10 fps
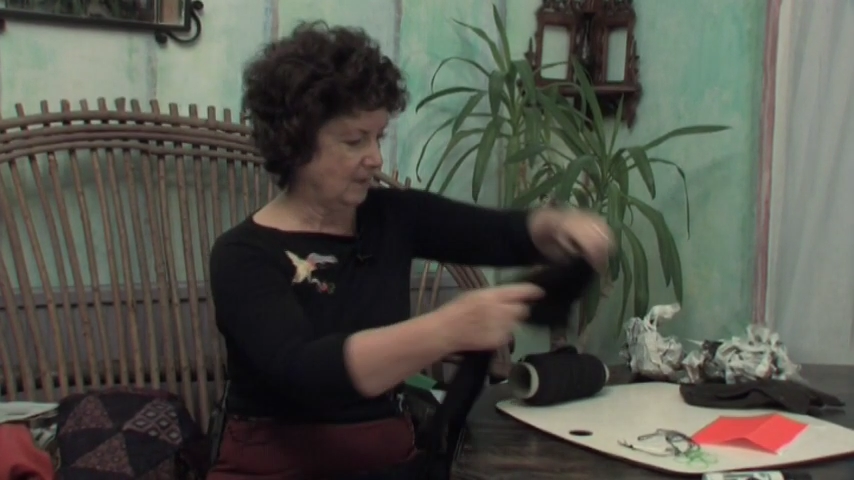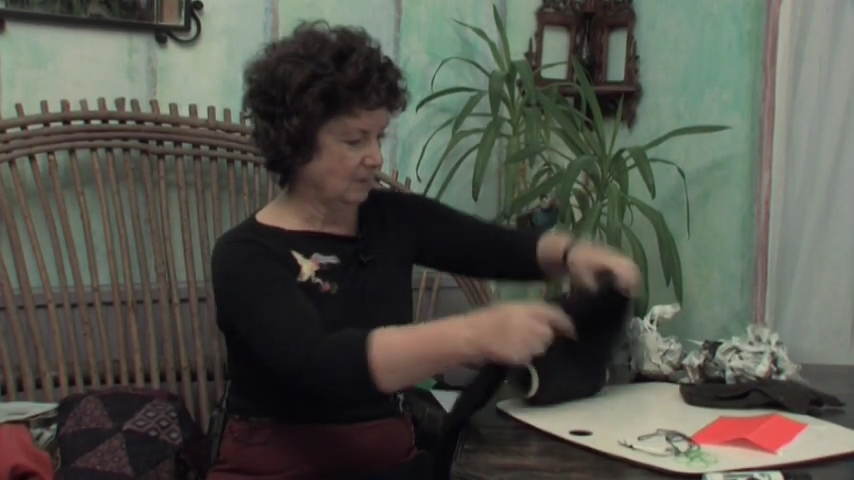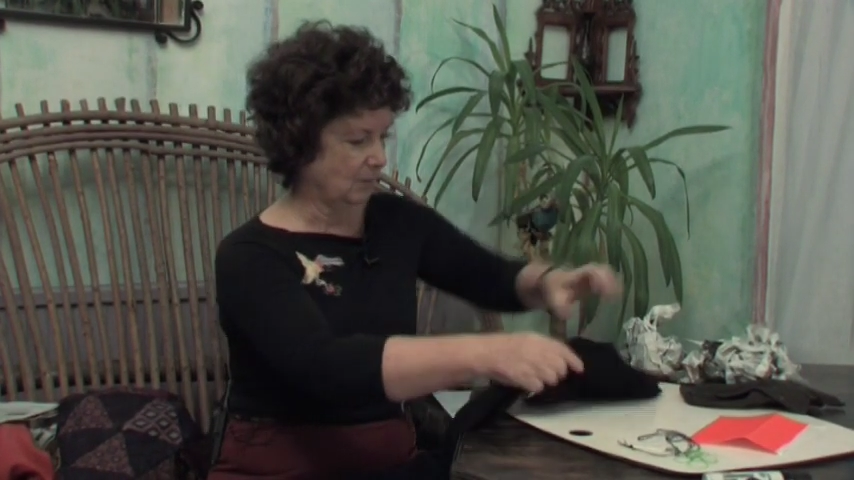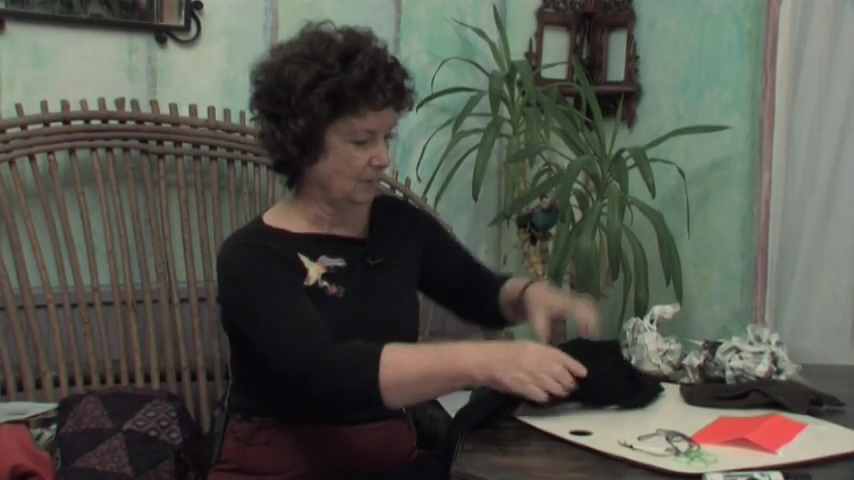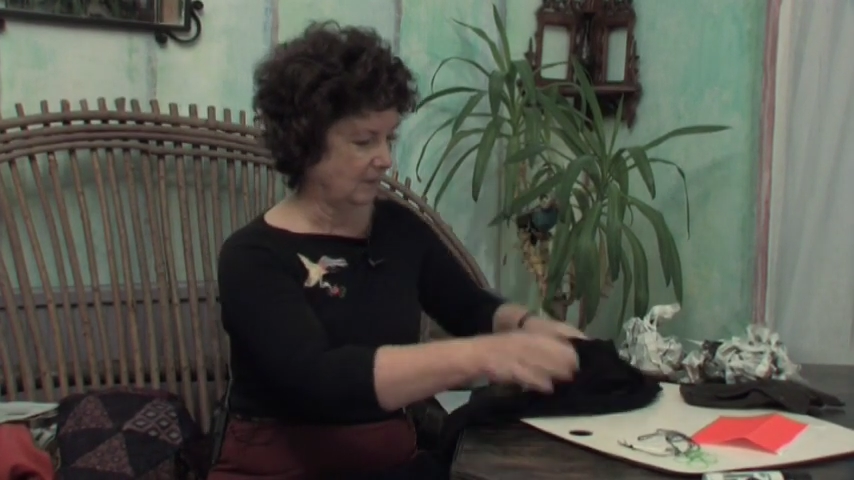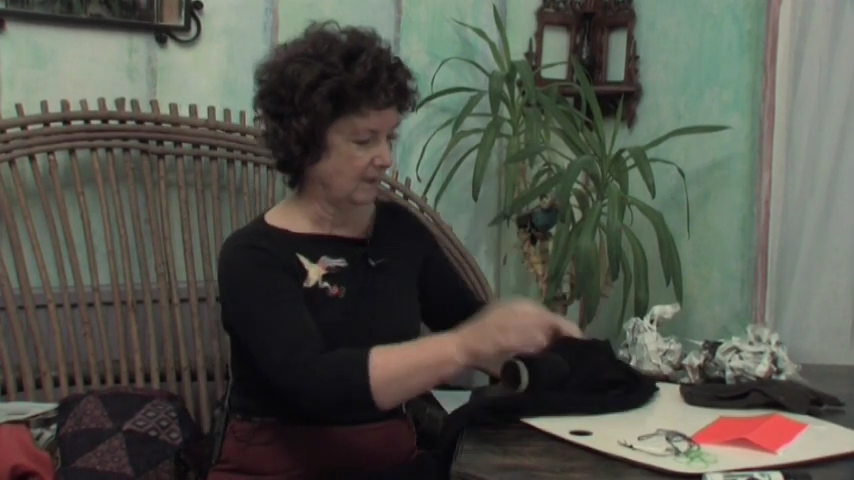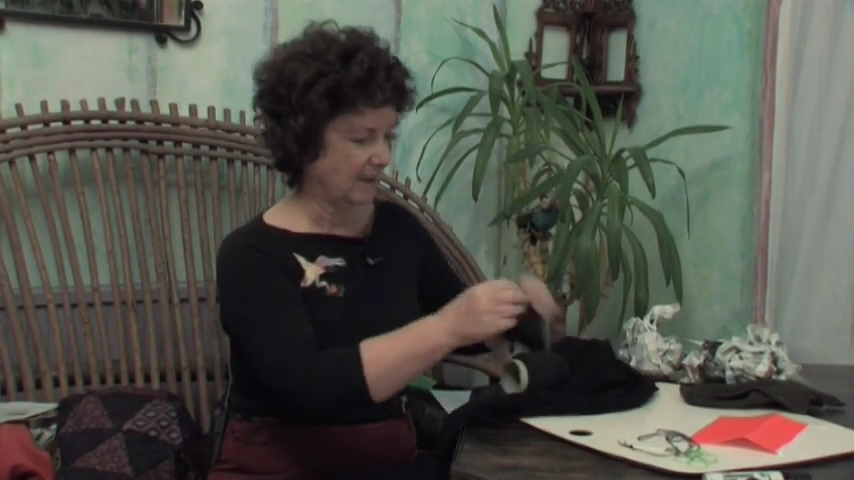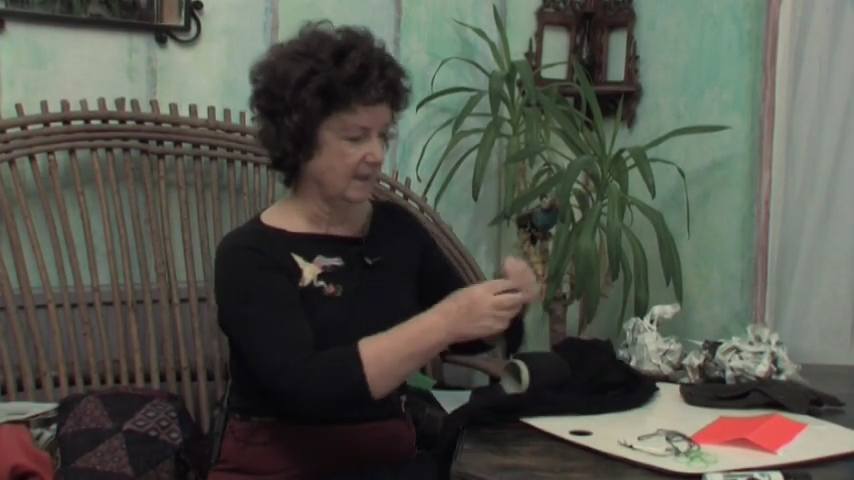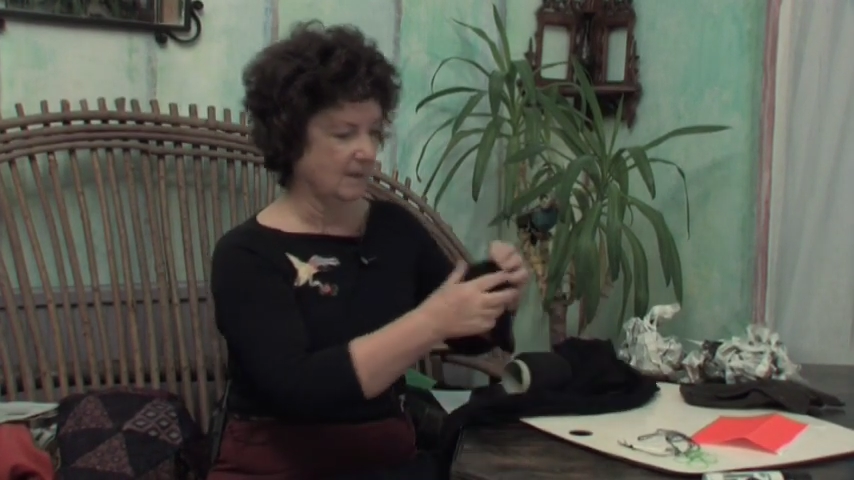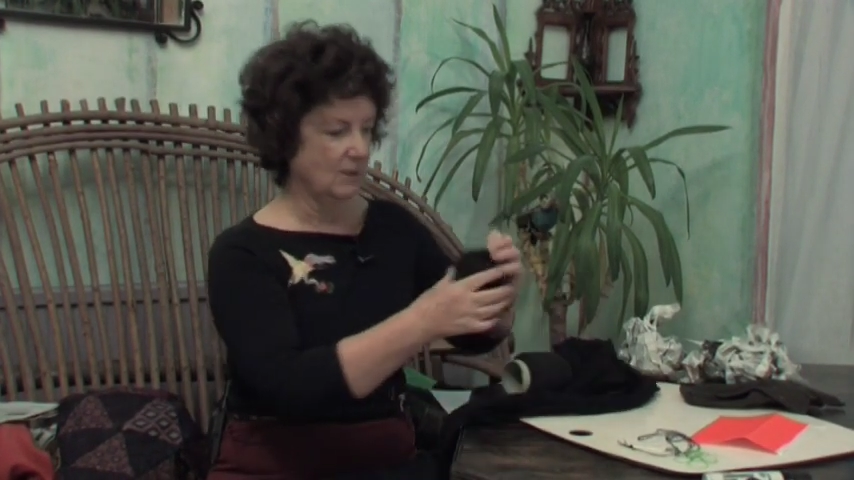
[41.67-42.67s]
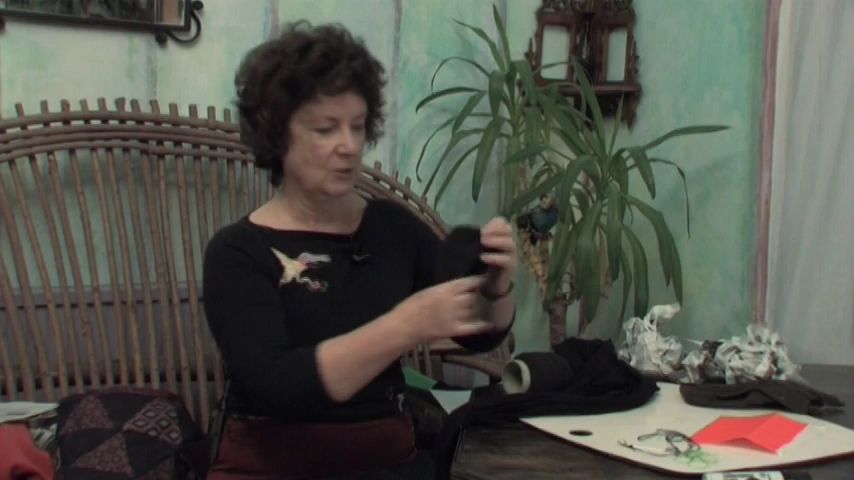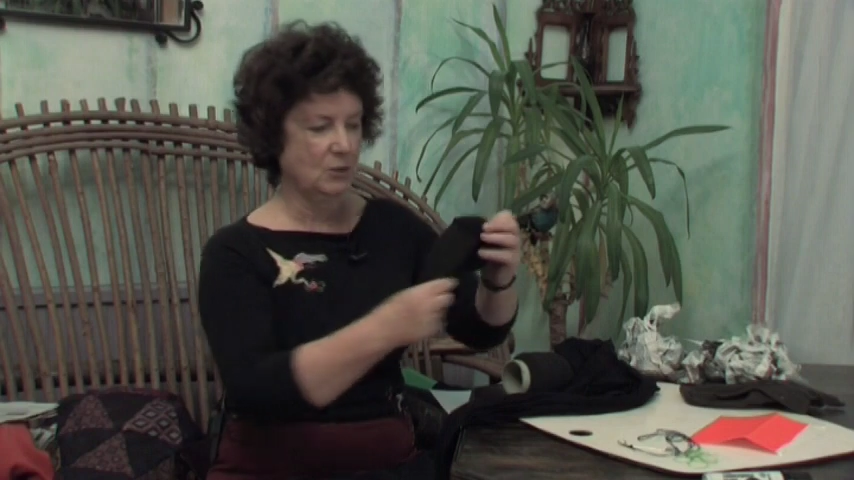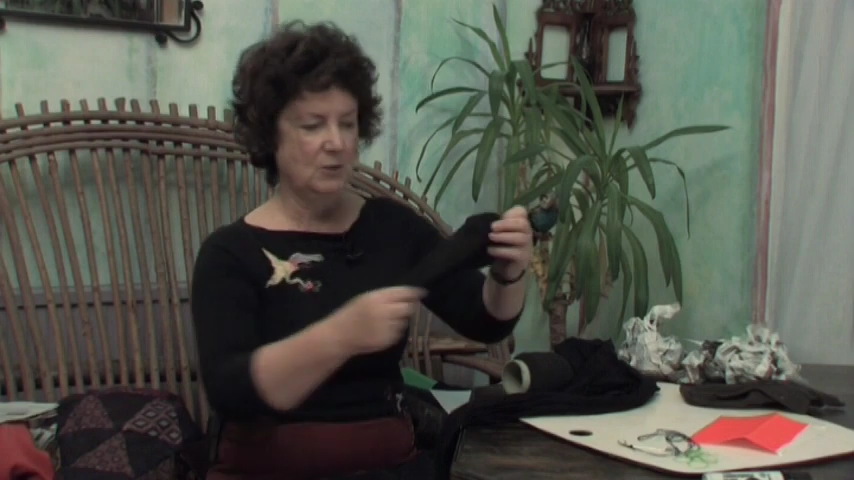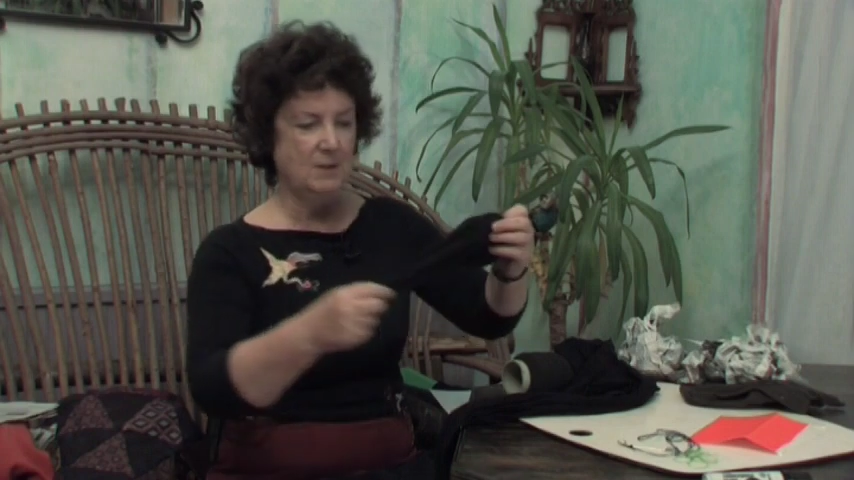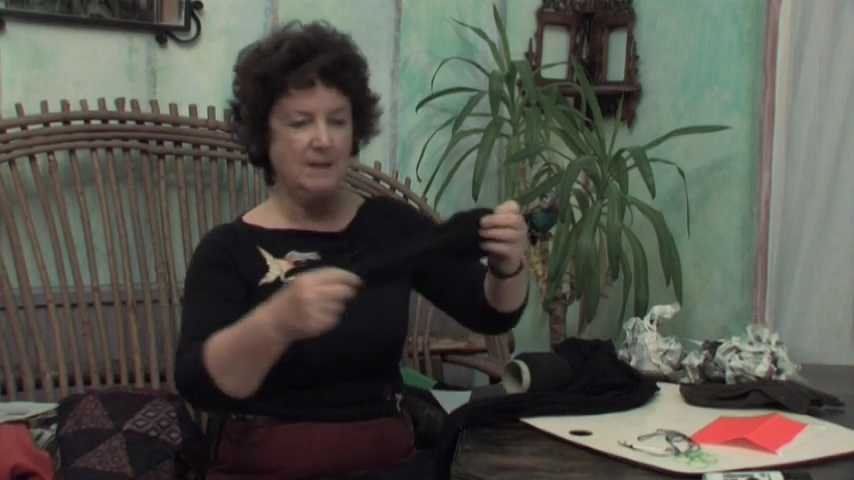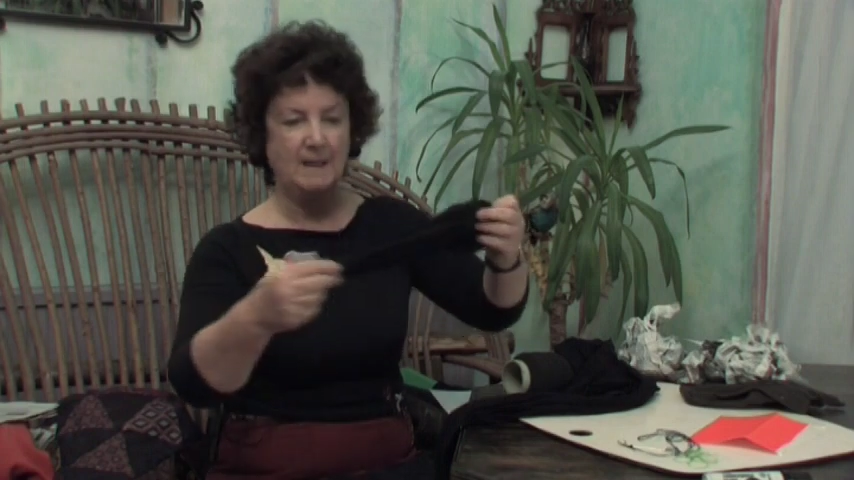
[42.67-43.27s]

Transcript: so that you get just the